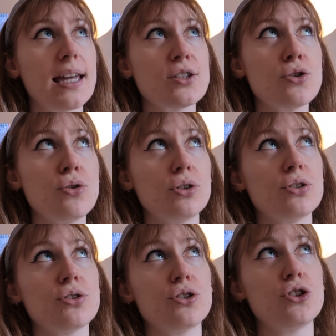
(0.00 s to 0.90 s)
it's not
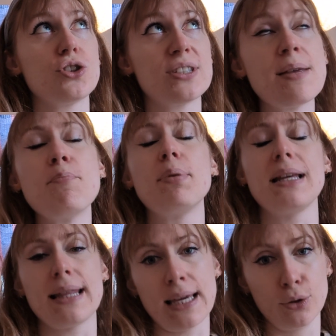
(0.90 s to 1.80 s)

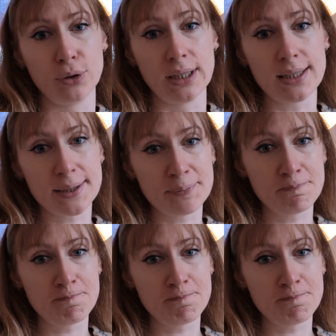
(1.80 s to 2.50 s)
simply the illness.